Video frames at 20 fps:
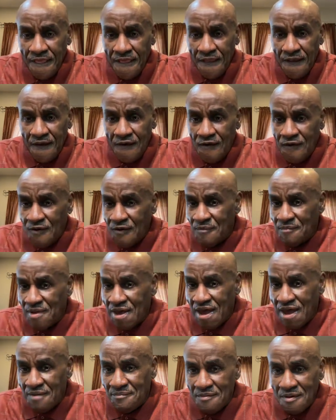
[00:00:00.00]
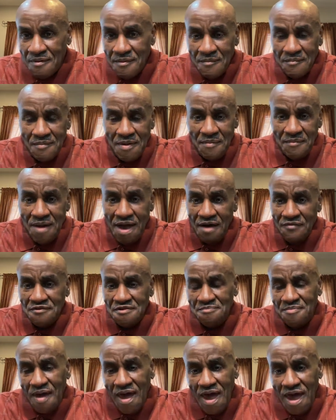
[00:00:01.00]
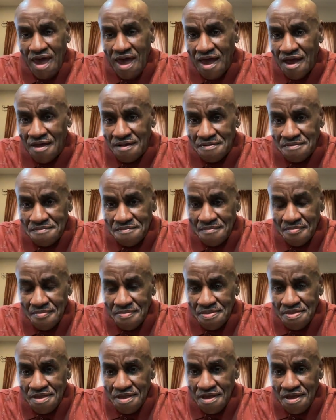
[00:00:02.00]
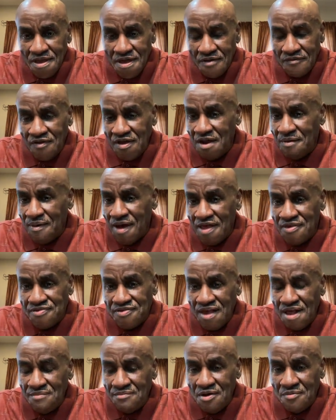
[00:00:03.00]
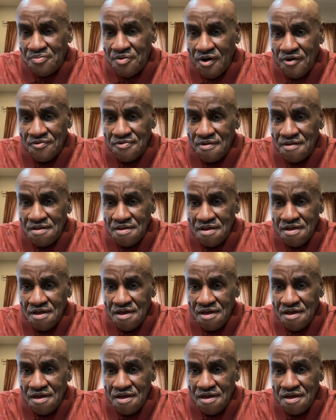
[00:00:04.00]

Oh man, my man was bad. If anybody seen him in person,